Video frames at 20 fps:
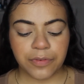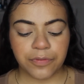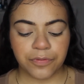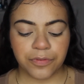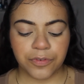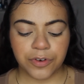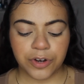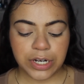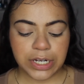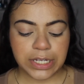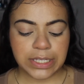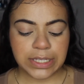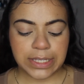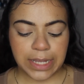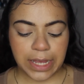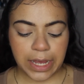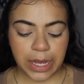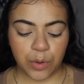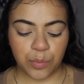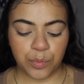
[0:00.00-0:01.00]
but for
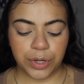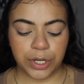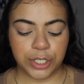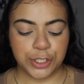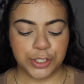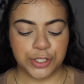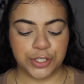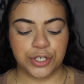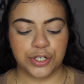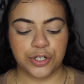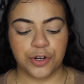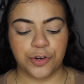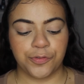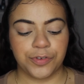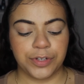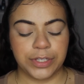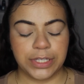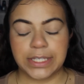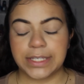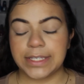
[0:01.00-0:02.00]
now we're just gonna go
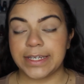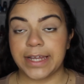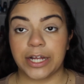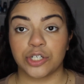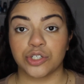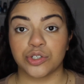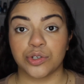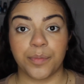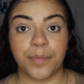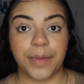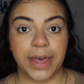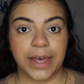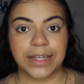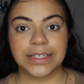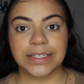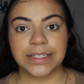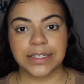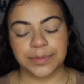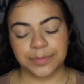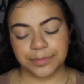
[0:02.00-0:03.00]
for this natural
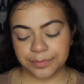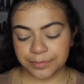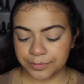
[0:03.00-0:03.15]
band.